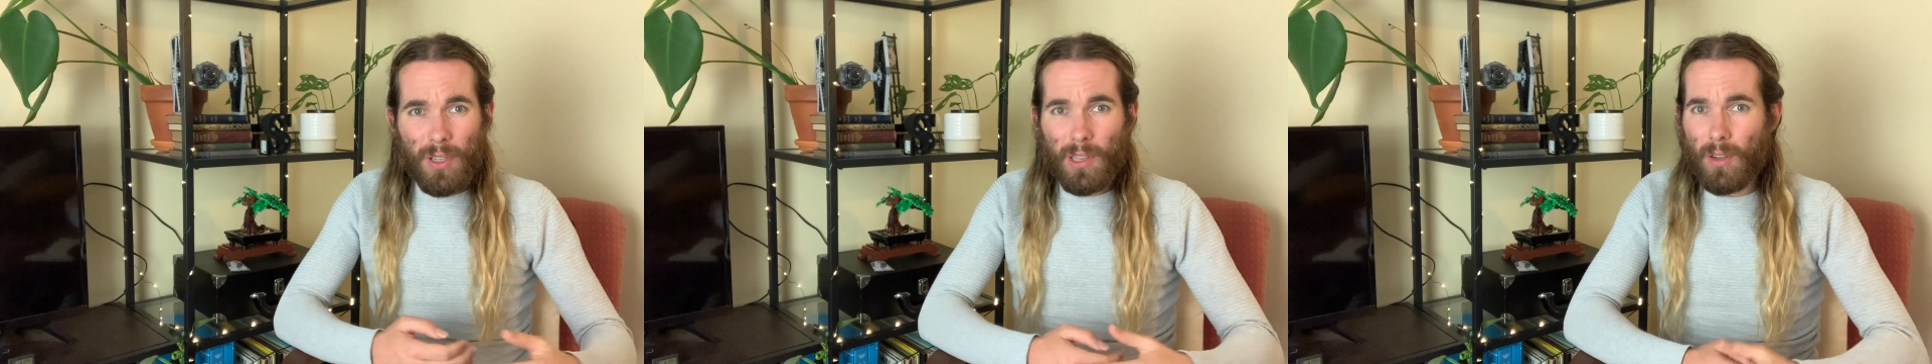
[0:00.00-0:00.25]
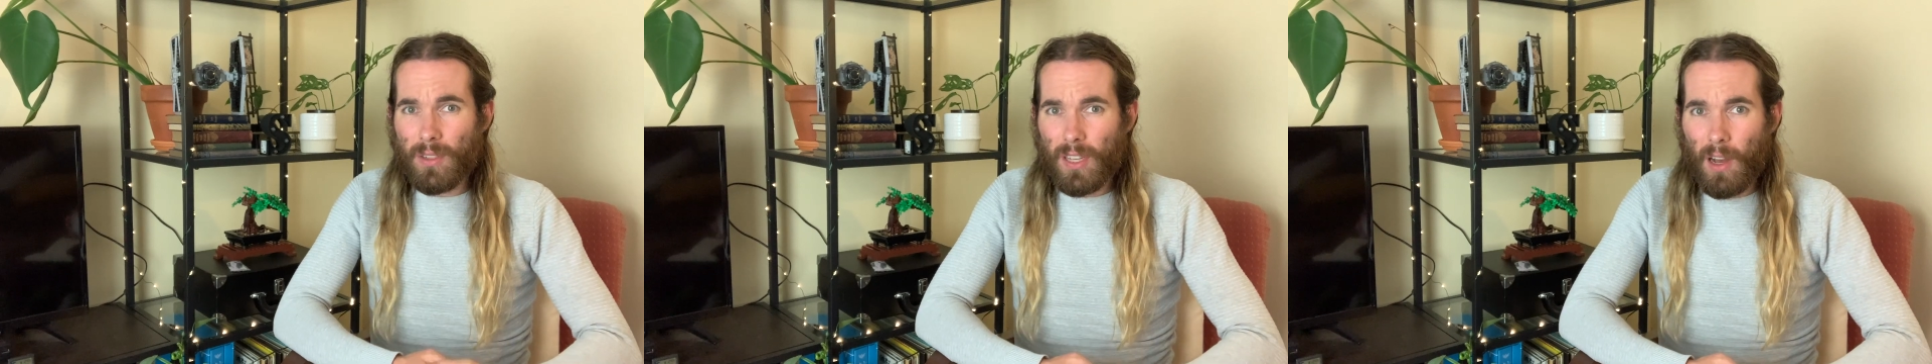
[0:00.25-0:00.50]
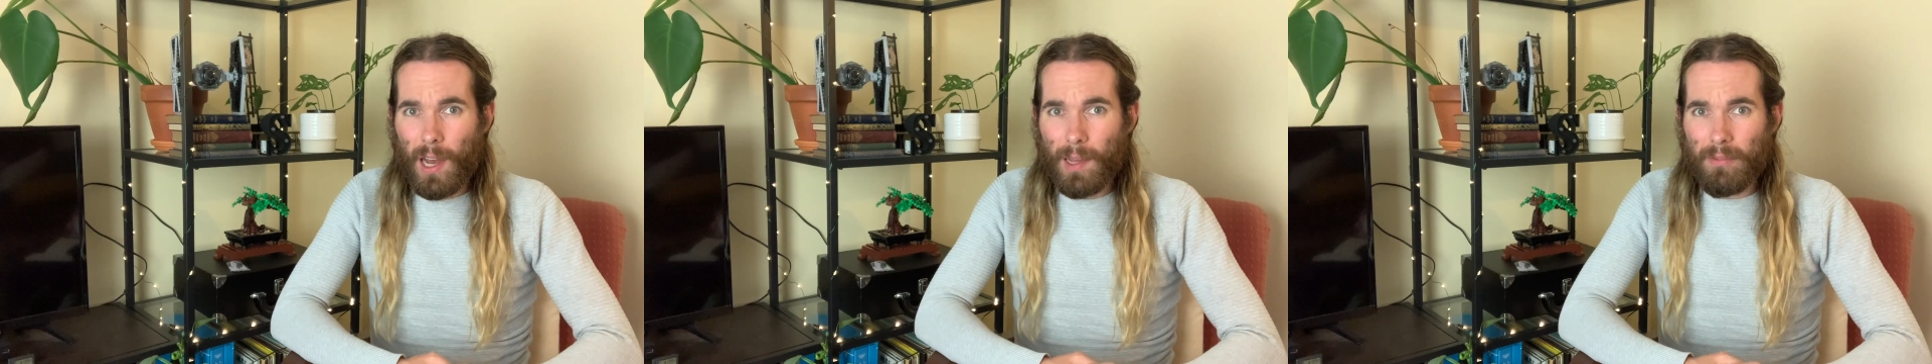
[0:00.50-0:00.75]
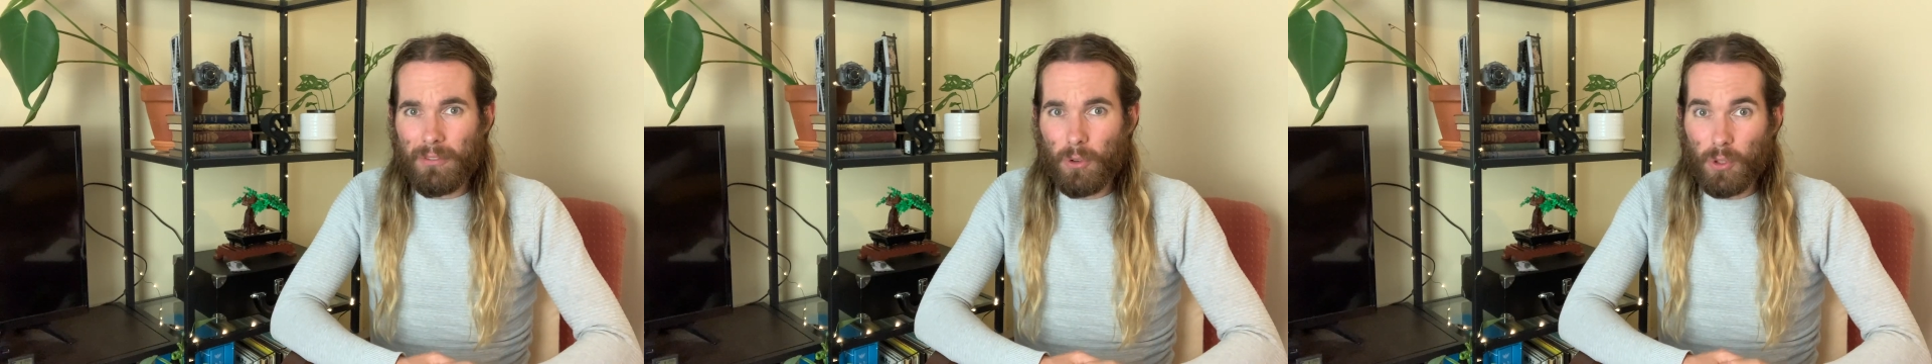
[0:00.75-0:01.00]
a long
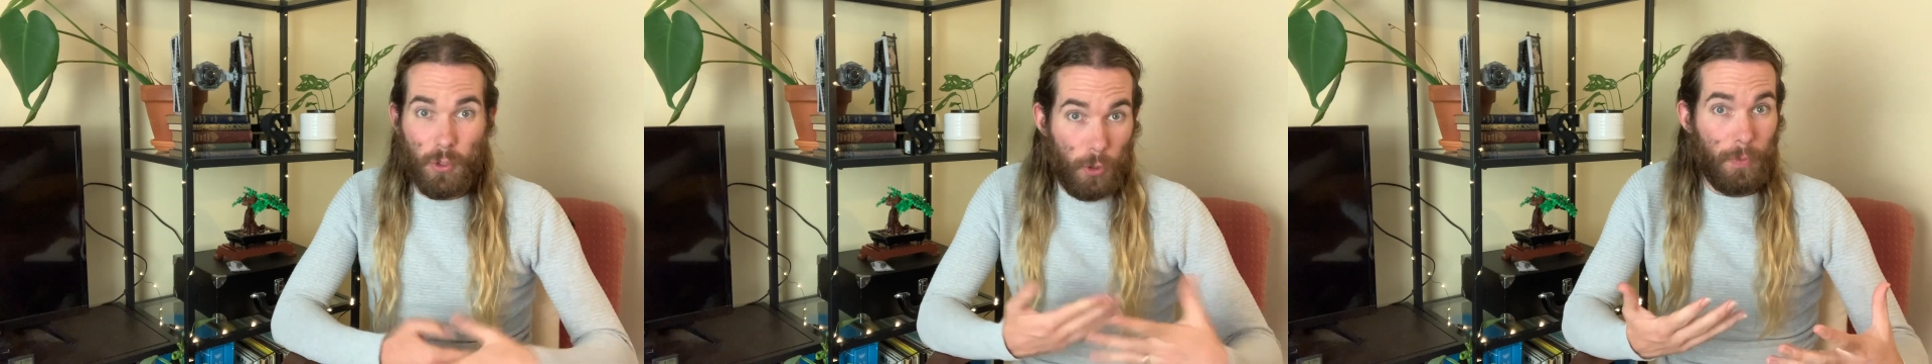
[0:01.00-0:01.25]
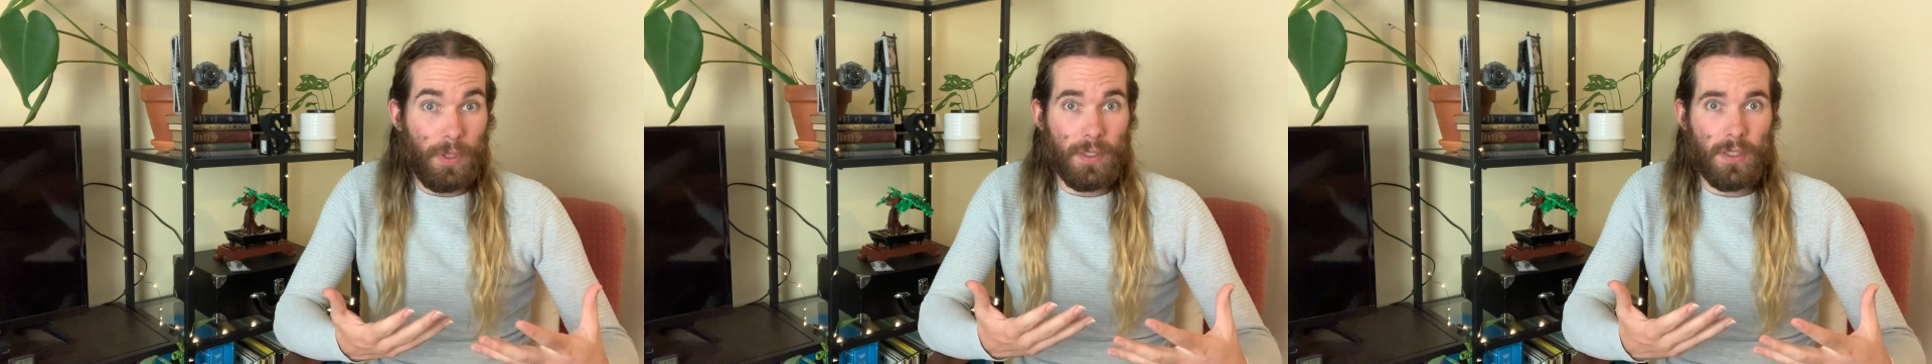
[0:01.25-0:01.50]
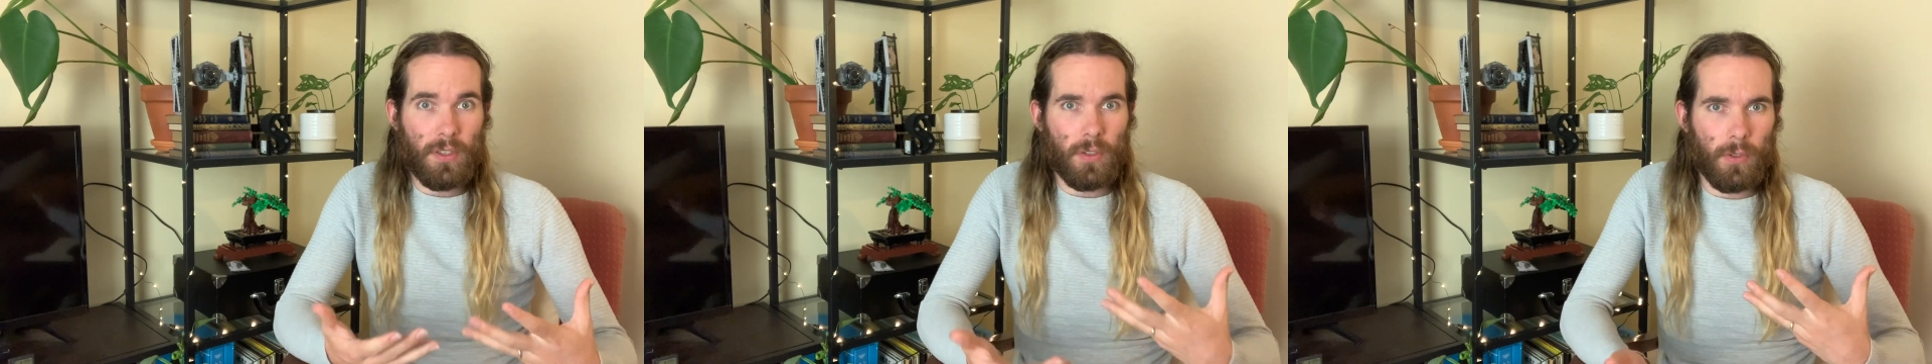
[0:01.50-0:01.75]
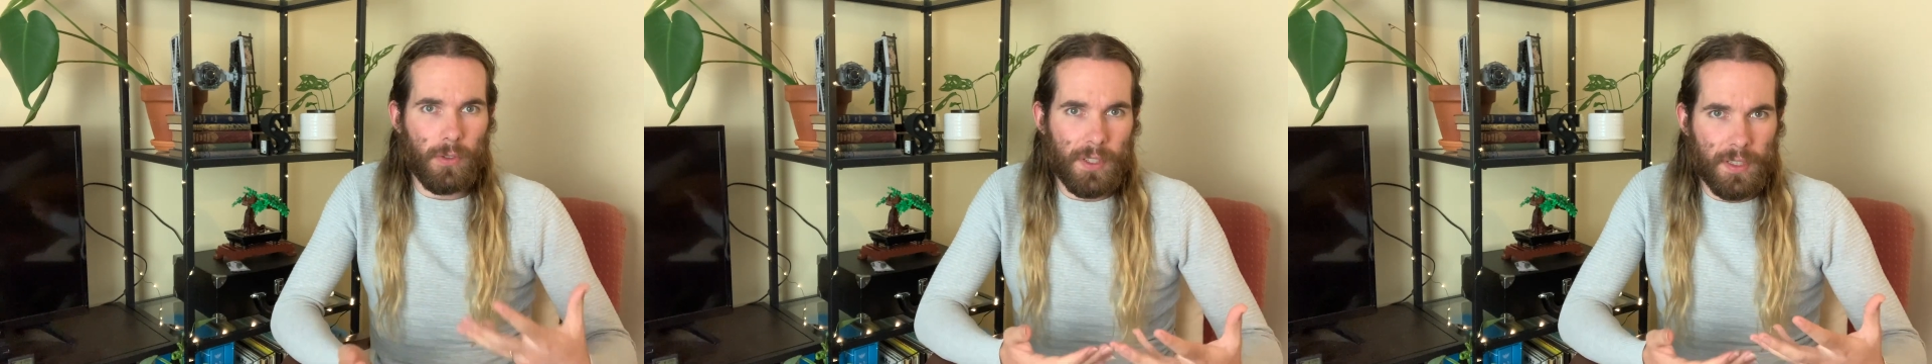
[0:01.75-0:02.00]
time for humans
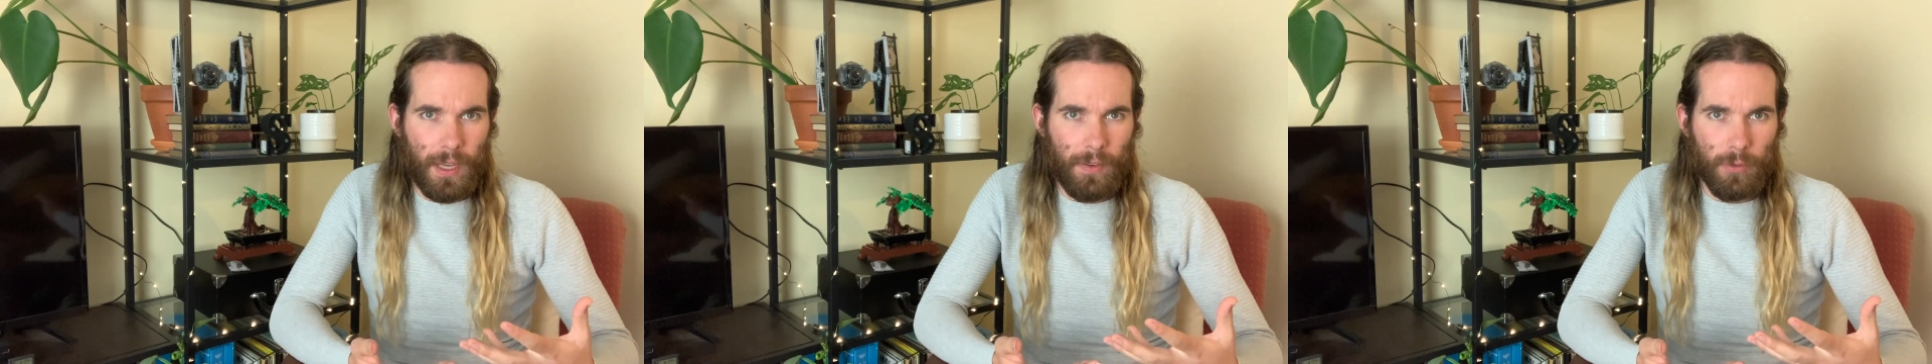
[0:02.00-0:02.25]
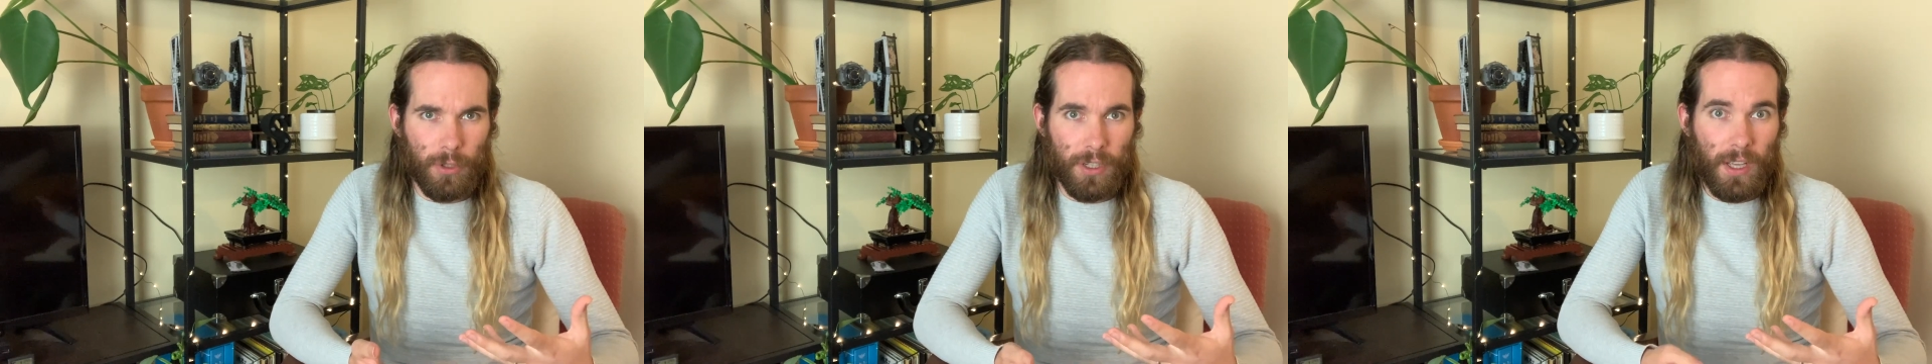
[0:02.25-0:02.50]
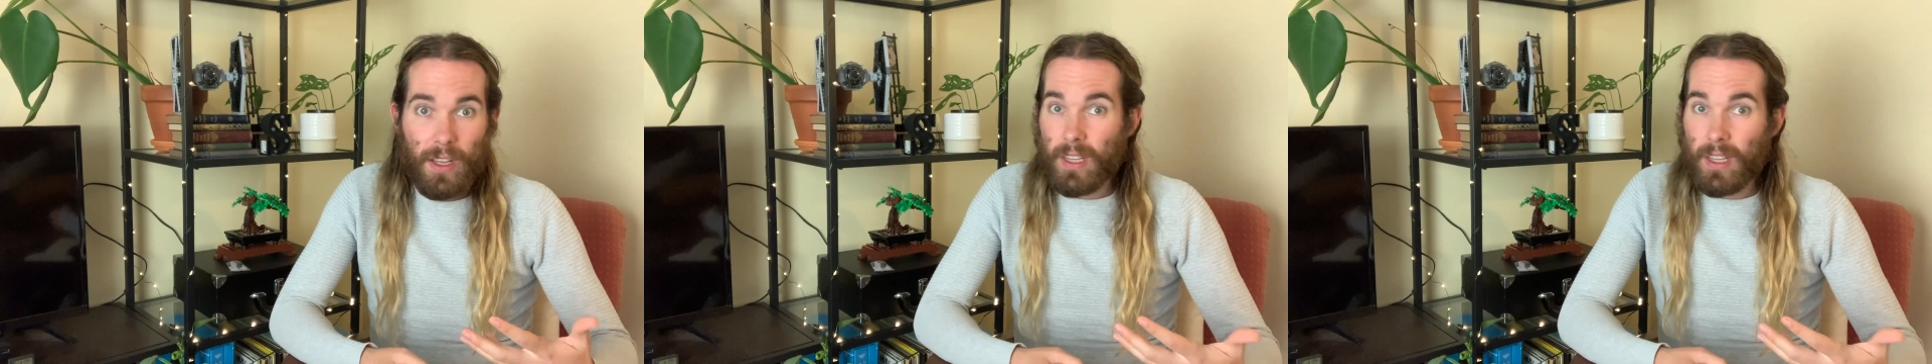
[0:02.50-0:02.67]
to discover it.